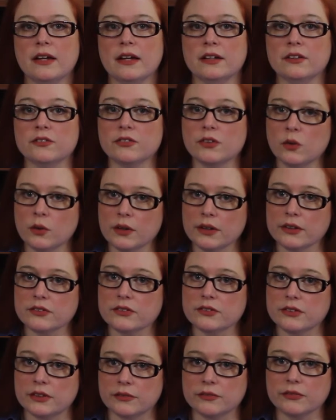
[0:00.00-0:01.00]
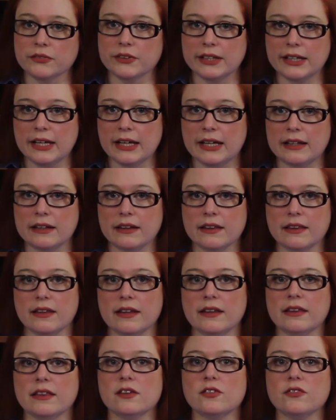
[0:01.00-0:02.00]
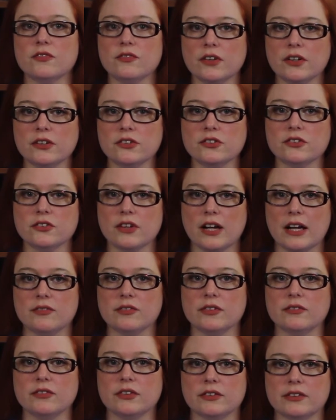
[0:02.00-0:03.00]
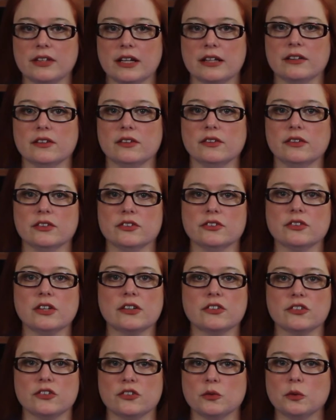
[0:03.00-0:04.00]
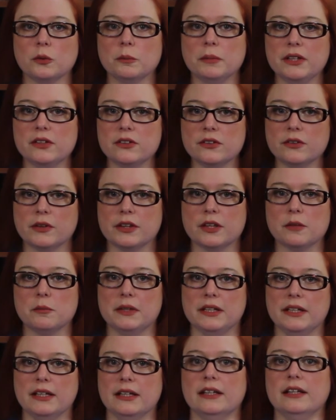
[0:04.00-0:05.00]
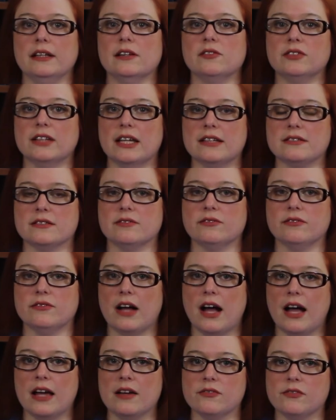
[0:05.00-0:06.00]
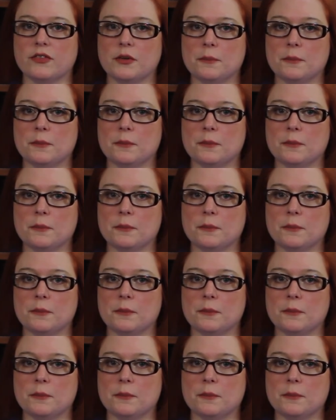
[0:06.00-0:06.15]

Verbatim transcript: And of course, don't forget that the first draft of your technical instructions will be due at the beginning of Lesson 5.